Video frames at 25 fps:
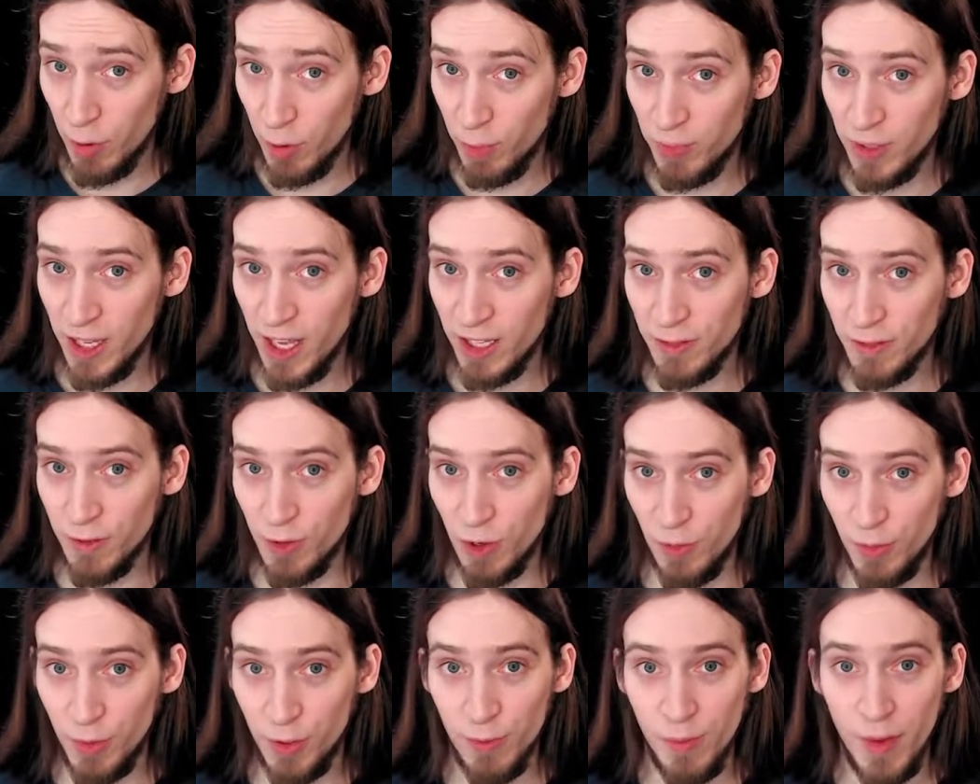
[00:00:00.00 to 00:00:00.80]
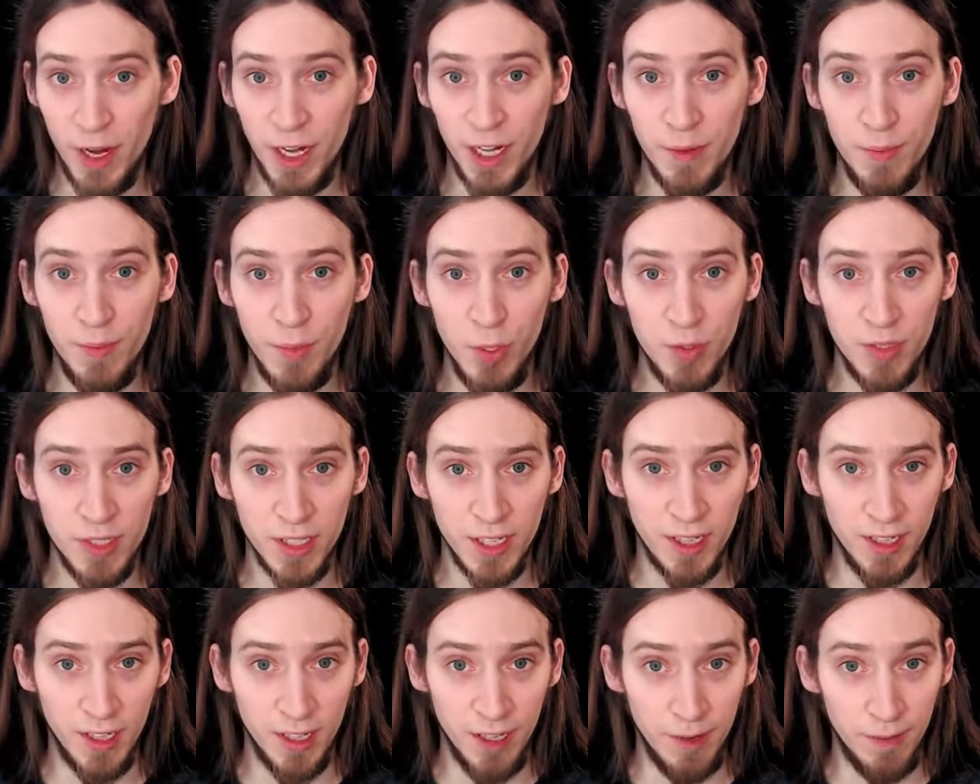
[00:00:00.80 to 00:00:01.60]
platform to make music
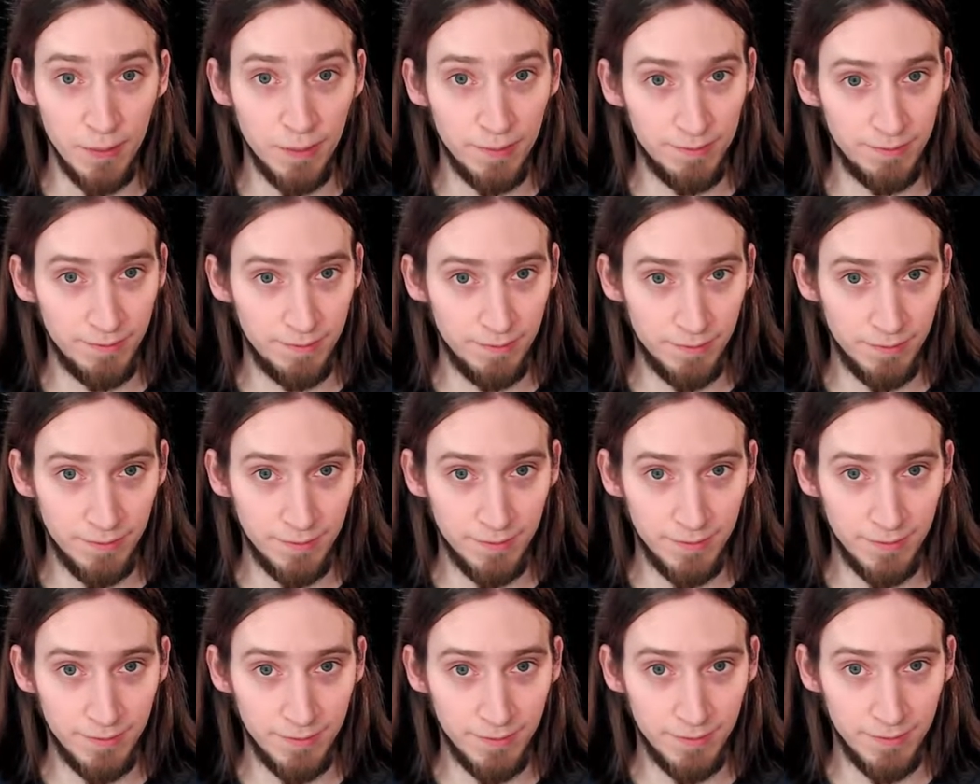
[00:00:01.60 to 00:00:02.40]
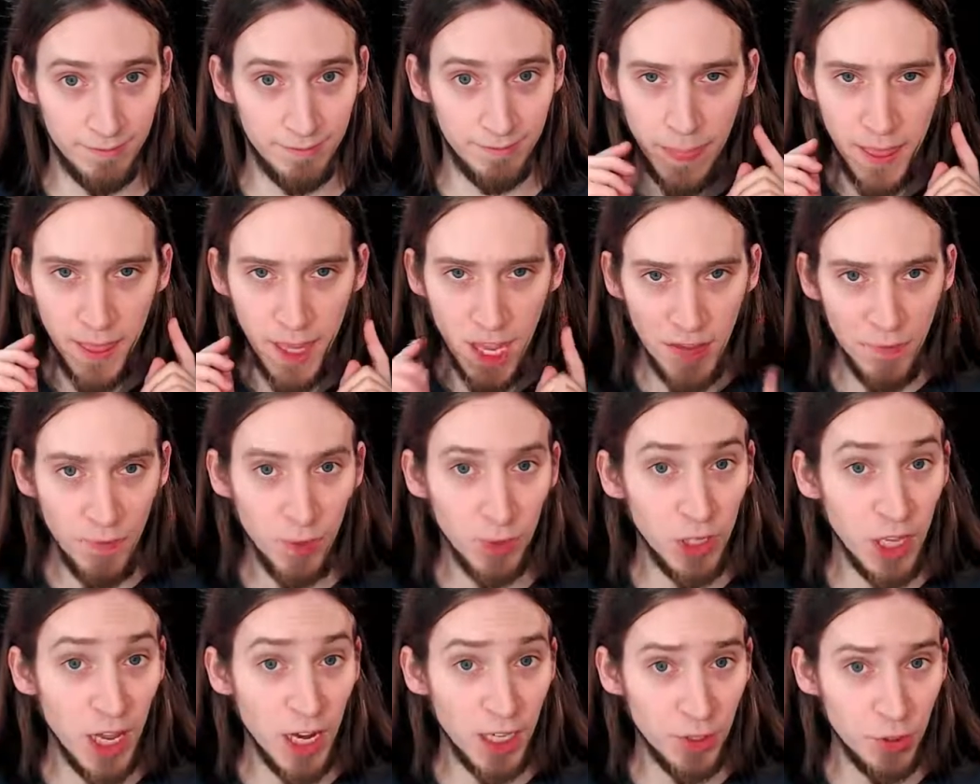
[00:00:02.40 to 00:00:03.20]
on. If you'd
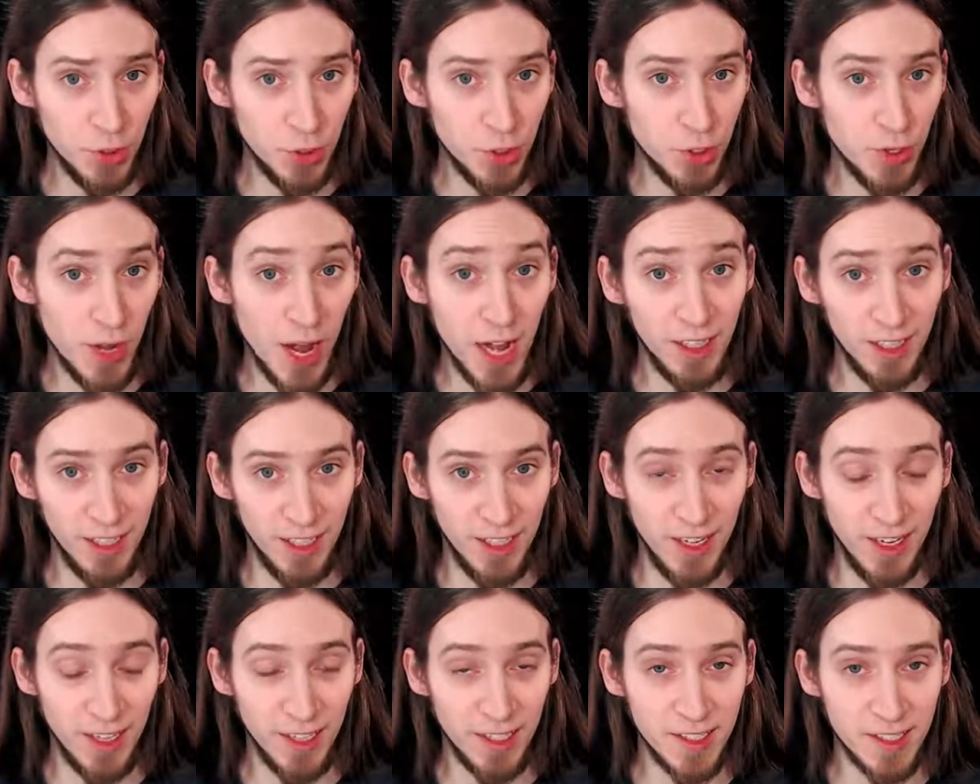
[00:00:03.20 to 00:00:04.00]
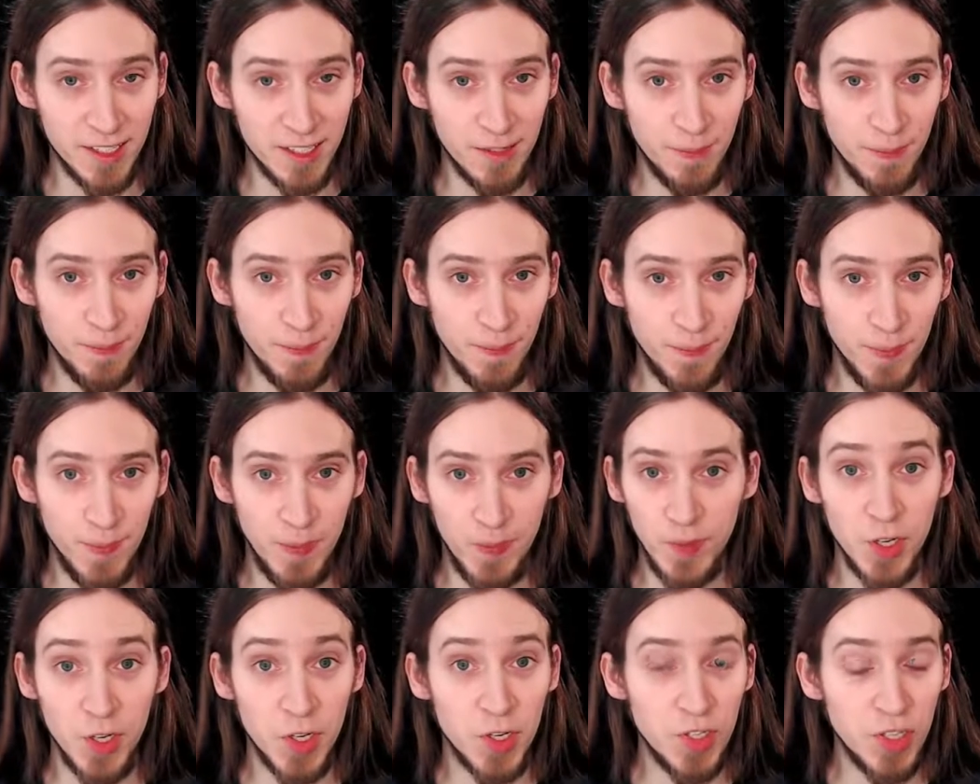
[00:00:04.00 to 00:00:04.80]
like to try Linux,
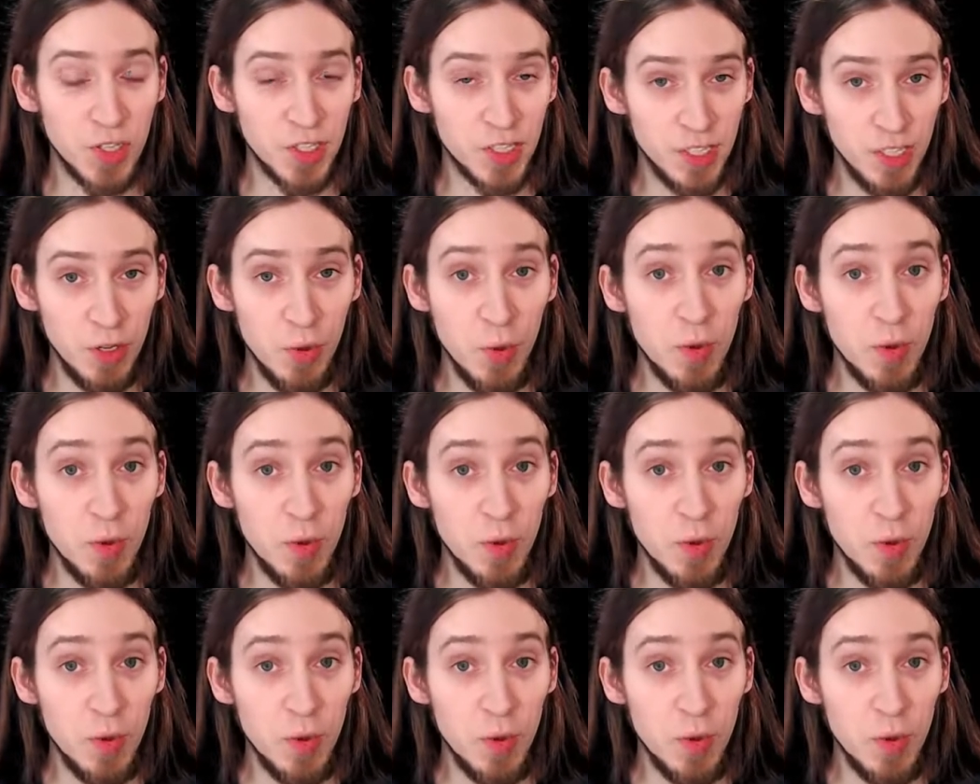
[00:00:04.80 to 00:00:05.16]
there's a slew